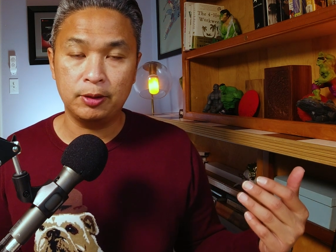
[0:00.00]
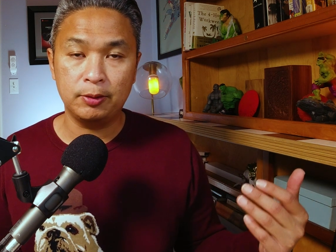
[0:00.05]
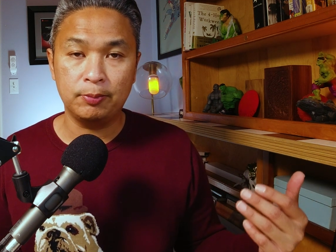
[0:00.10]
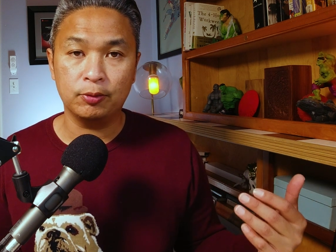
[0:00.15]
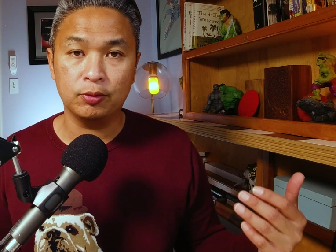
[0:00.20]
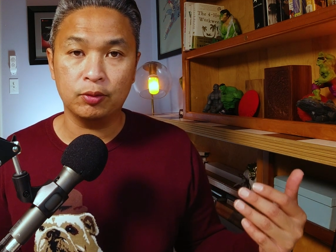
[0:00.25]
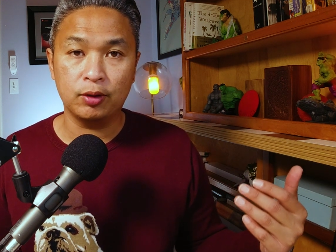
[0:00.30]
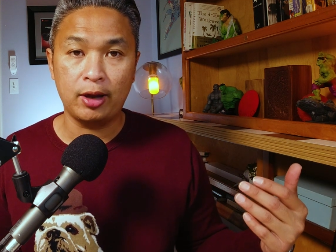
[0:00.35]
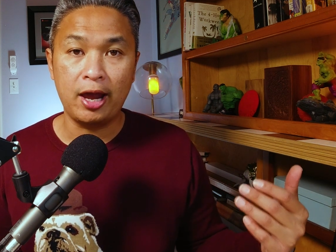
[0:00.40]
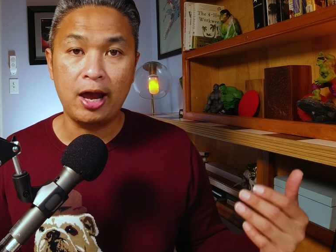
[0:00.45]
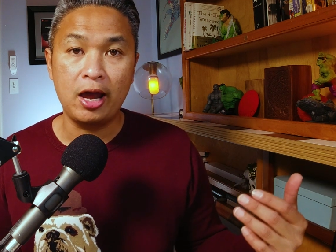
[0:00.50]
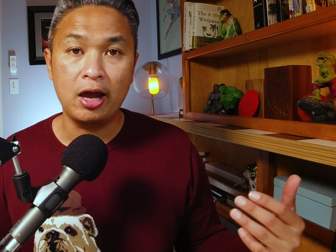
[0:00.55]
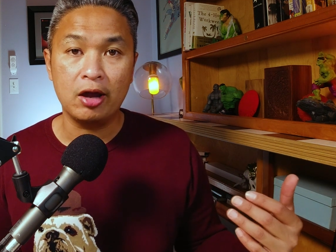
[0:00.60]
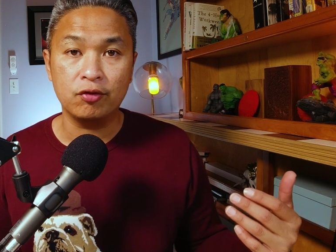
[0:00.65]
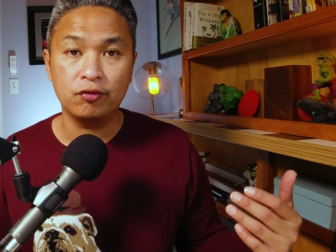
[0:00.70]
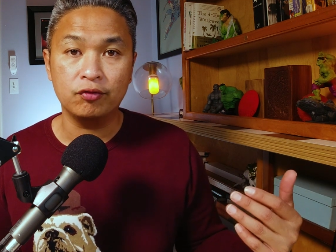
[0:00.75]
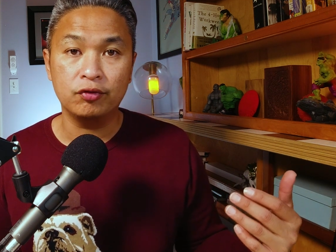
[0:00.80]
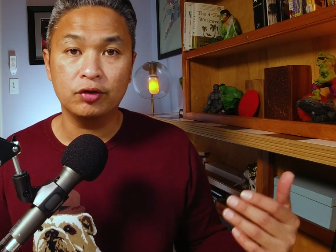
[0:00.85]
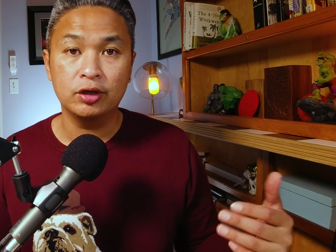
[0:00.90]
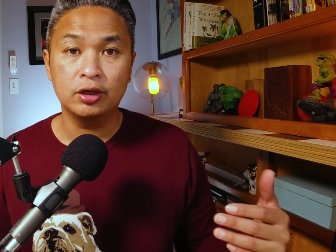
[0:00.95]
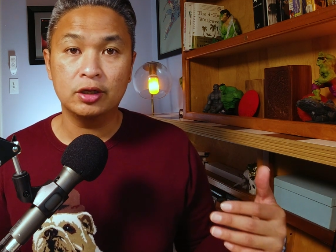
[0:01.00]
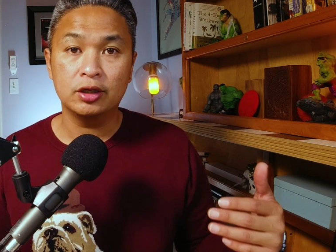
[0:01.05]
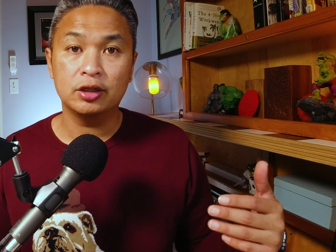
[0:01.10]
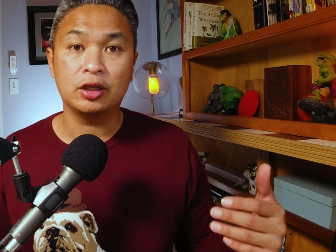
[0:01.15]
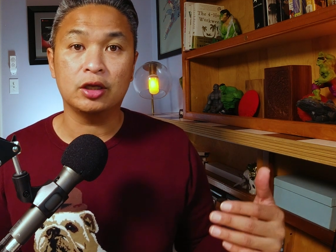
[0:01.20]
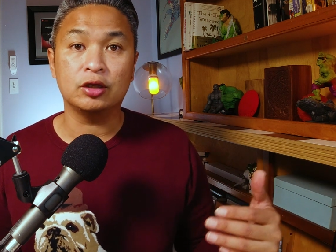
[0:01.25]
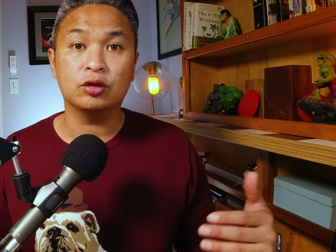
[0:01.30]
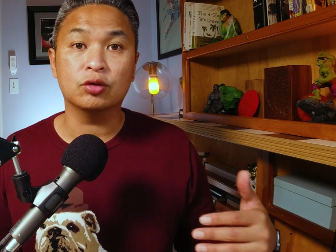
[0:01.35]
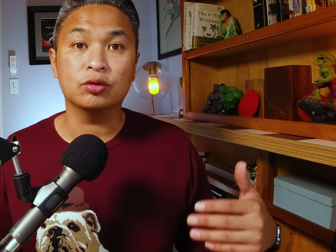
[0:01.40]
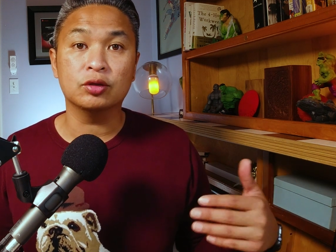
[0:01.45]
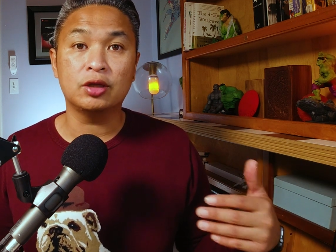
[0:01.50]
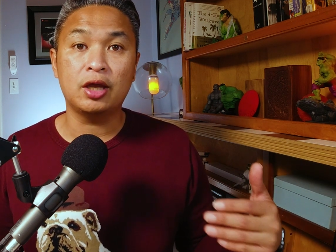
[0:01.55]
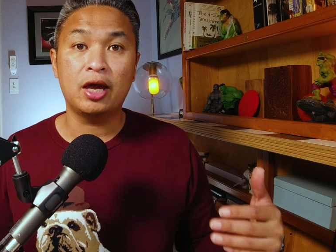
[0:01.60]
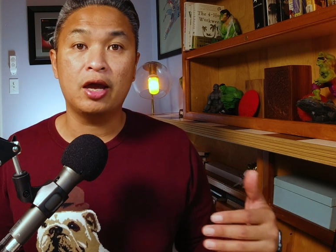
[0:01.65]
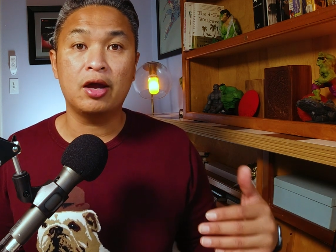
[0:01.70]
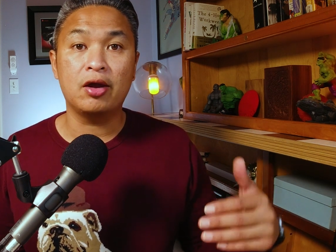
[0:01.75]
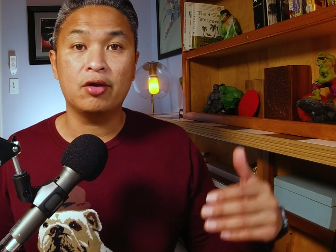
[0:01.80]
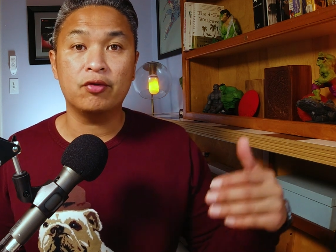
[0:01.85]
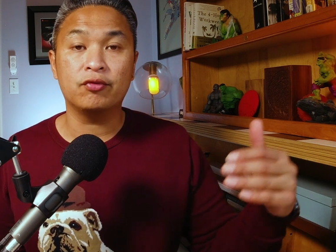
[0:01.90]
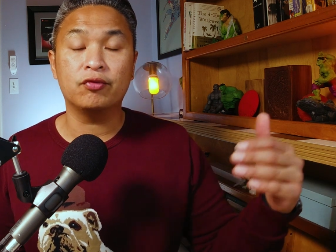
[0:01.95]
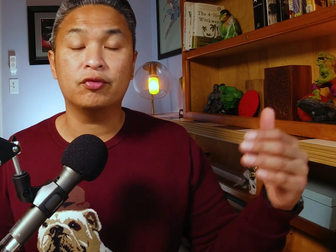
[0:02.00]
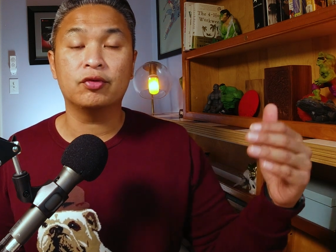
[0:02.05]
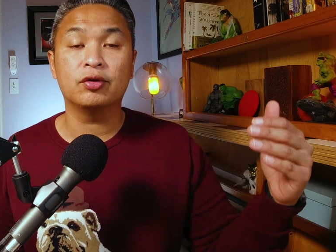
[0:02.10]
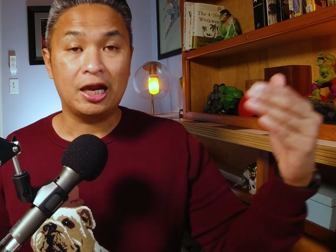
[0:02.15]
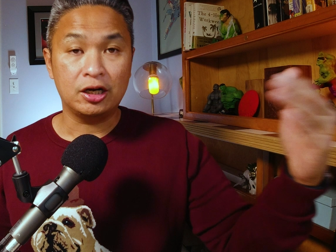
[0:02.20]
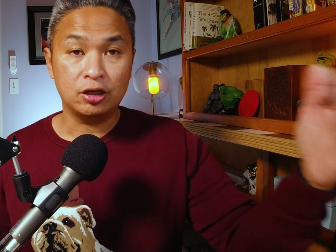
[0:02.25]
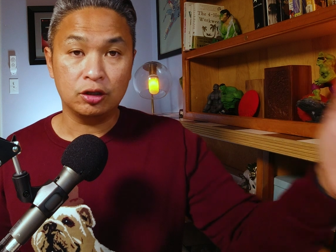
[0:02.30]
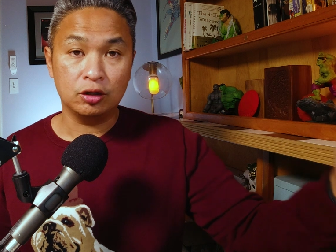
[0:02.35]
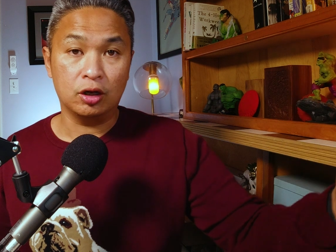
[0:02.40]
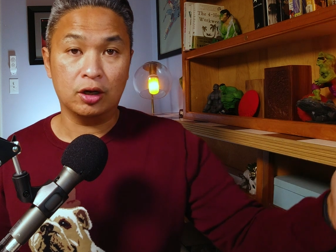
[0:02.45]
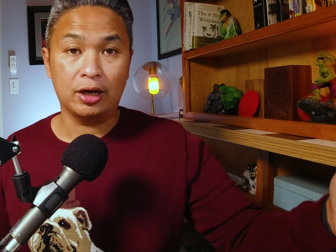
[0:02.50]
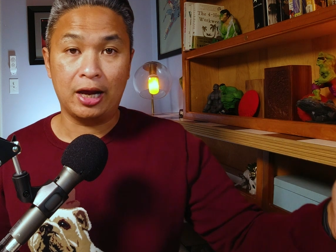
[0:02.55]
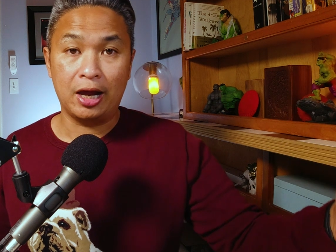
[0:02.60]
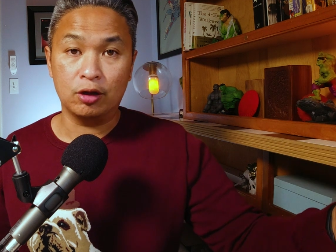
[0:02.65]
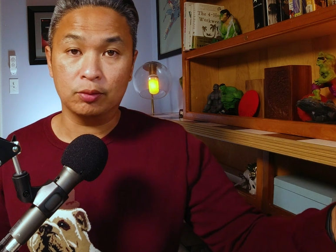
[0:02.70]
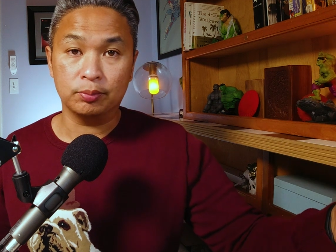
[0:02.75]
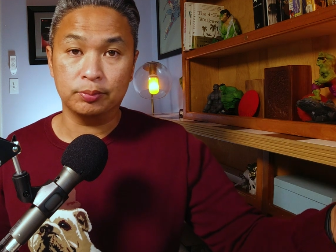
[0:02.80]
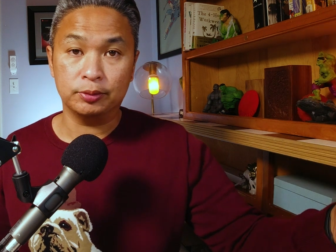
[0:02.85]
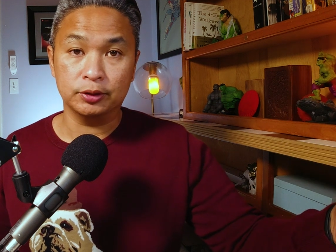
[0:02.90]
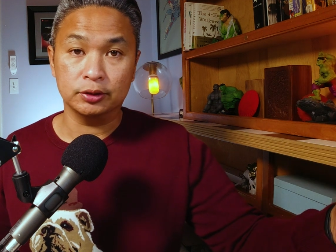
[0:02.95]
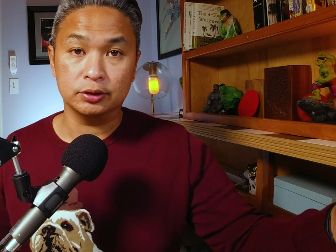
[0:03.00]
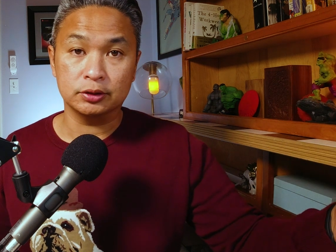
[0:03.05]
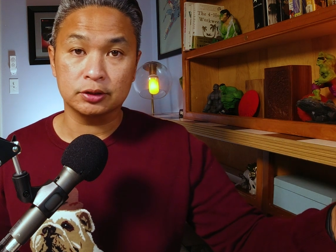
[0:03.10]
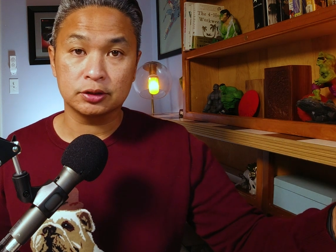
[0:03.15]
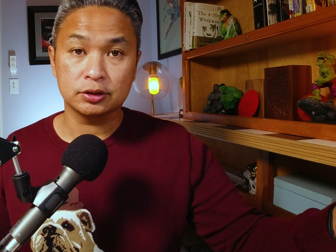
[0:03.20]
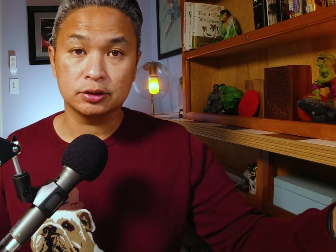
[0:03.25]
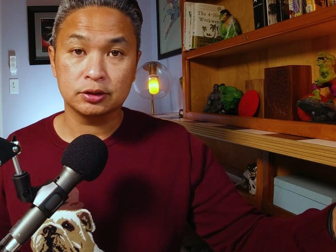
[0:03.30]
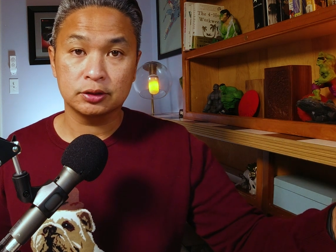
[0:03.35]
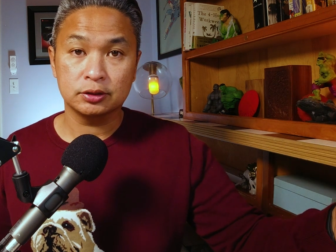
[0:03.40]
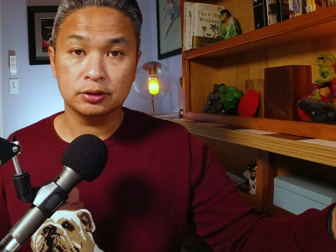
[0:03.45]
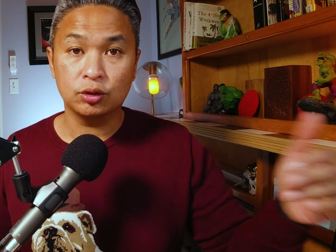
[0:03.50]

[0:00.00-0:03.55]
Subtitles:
people have, they don't have analog outputs.